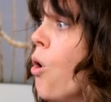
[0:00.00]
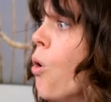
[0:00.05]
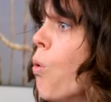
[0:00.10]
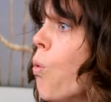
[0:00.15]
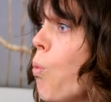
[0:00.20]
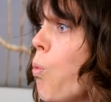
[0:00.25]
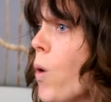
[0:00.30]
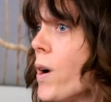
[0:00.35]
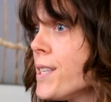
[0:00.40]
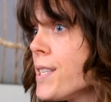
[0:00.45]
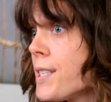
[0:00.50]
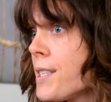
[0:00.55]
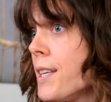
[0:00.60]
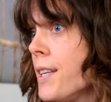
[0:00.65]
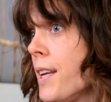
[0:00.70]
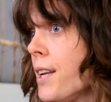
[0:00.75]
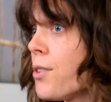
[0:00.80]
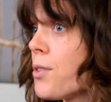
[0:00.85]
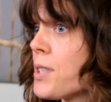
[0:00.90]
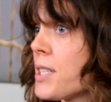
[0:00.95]
Once the
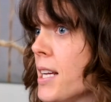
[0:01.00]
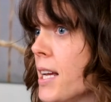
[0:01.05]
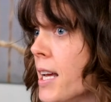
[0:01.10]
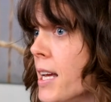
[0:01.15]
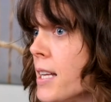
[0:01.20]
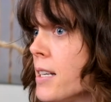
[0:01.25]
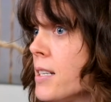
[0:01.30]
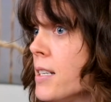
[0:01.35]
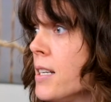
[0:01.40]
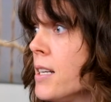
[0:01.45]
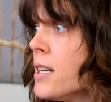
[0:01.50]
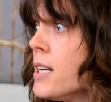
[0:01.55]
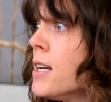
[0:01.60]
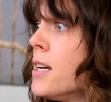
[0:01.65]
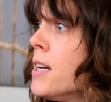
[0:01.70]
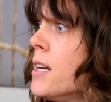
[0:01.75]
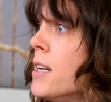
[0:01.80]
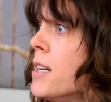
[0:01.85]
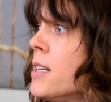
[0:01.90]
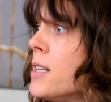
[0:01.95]
needle's in,
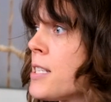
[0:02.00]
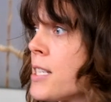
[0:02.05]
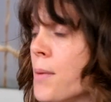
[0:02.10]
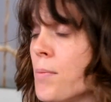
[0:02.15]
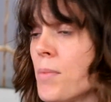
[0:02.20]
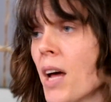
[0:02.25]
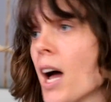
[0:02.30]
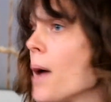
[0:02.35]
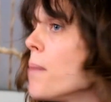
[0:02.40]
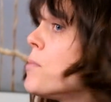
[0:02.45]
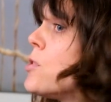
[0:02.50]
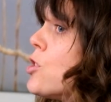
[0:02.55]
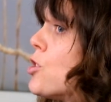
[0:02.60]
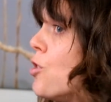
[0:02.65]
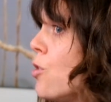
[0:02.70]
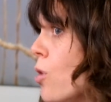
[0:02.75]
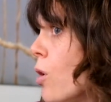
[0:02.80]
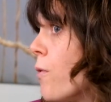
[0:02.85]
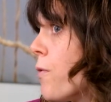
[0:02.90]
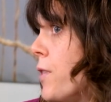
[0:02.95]
sometimes
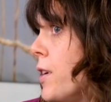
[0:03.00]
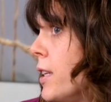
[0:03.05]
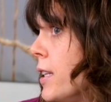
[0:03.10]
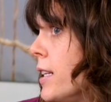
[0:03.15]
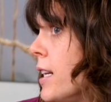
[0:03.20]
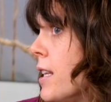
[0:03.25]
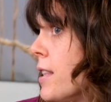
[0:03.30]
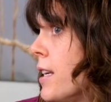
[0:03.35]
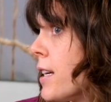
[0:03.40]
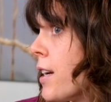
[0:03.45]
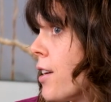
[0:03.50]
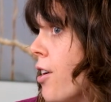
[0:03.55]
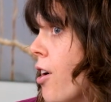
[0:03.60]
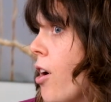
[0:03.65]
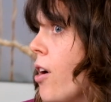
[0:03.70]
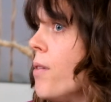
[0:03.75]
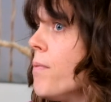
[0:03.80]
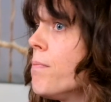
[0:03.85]
you don't feel anything at all,